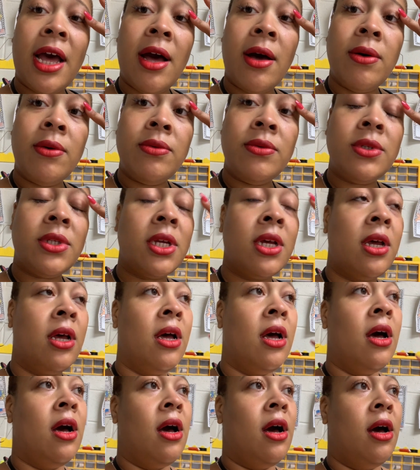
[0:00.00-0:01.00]
out
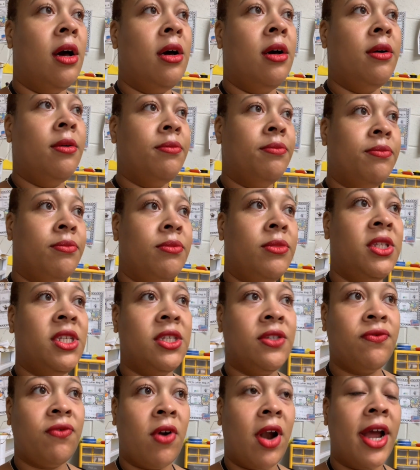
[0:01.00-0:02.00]

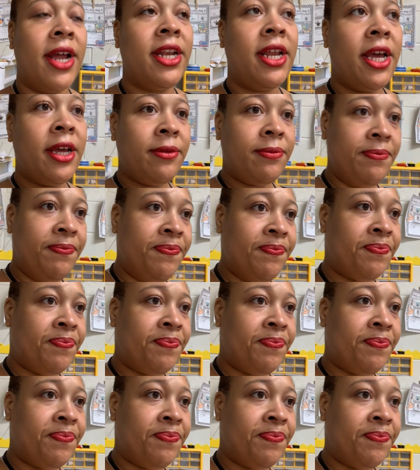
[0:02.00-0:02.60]
this Friday.